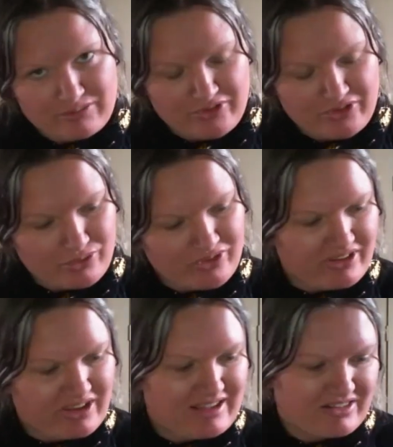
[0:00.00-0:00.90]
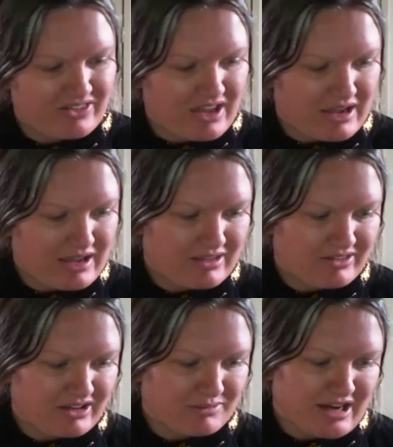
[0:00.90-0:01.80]
and resources it has in the
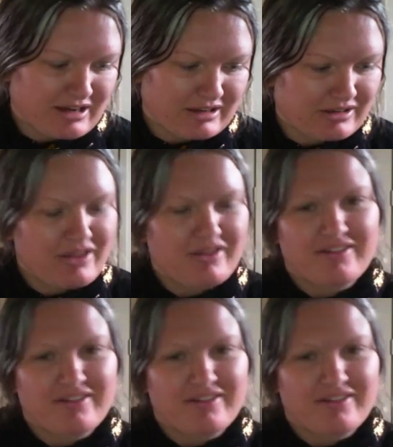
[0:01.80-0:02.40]
ANZ market.